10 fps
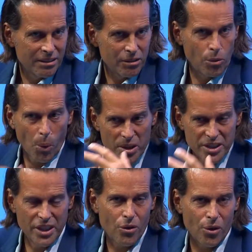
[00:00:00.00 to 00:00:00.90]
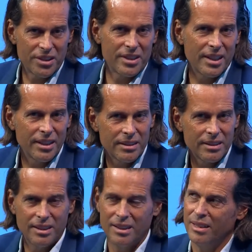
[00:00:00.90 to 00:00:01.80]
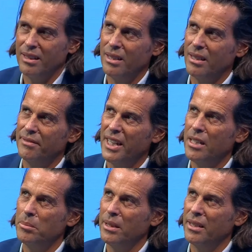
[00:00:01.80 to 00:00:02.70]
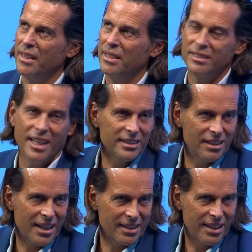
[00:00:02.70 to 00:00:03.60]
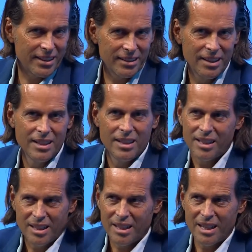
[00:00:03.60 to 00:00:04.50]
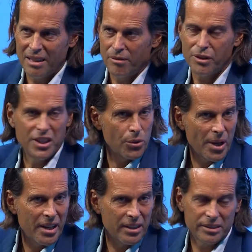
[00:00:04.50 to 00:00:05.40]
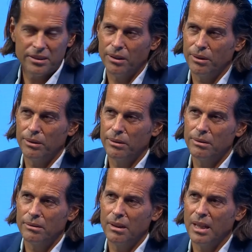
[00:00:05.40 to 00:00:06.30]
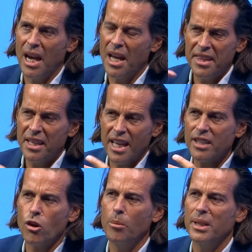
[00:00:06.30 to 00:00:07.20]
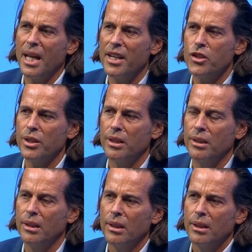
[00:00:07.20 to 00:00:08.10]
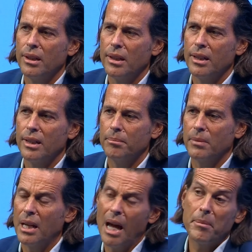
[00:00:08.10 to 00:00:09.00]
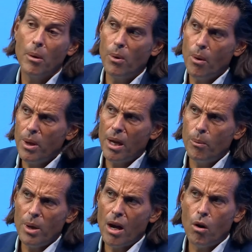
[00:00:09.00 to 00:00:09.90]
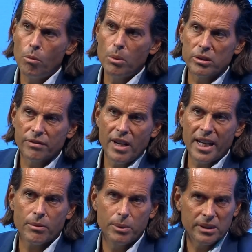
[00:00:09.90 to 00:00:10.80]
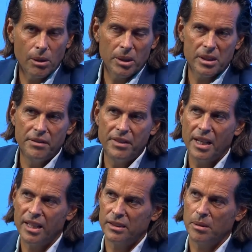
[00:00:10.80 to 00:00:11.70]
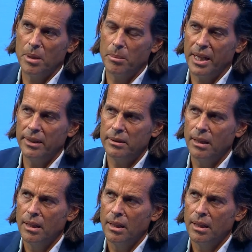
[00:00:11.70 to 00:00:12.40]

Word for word: quality content uh, uh, available in the States like that, uh, free to air. So I think that combination, um, I mean, we, we are almost flat with our TV customer base.